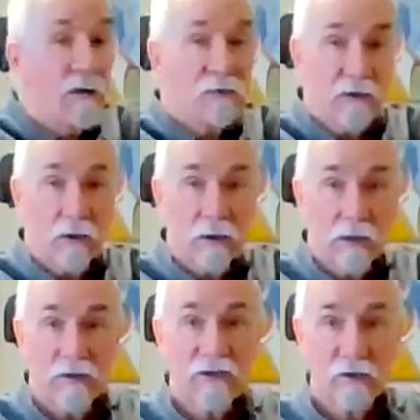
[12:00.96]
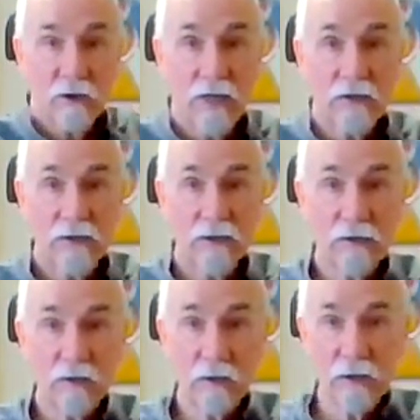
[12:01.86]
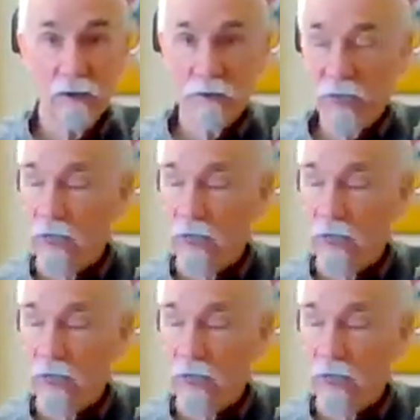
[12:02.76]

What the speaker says: might feel a little stretch as you twist your